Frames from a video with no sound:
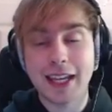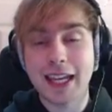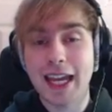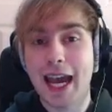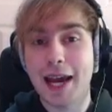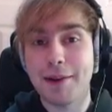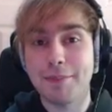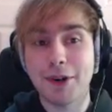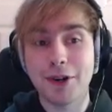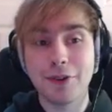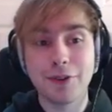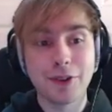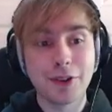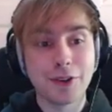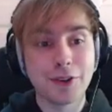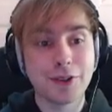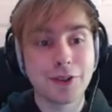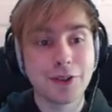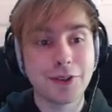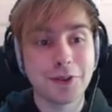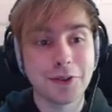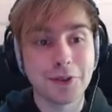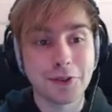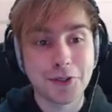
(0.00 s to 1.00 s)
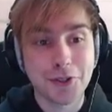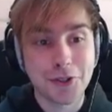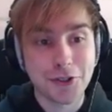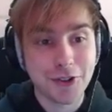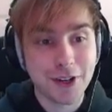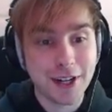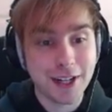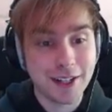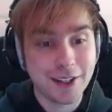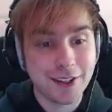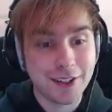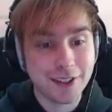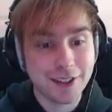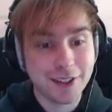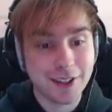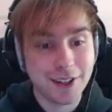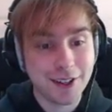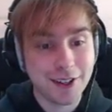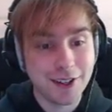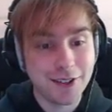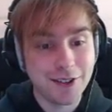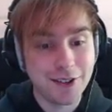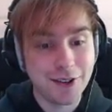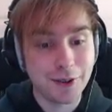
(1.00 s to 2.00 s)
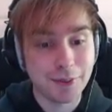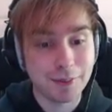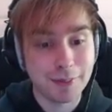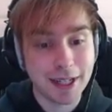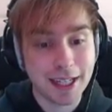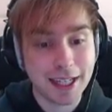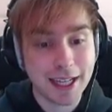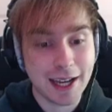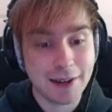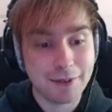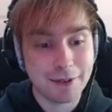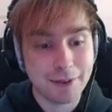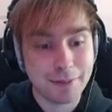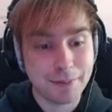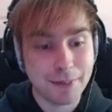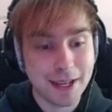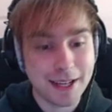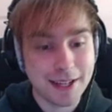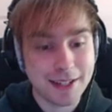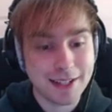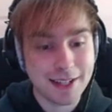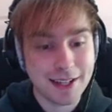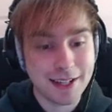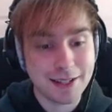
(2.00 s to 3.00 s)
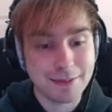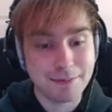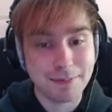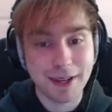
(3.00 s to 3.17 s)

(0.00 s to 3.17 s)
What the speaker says: camo look or tree look that you normally get with pieces.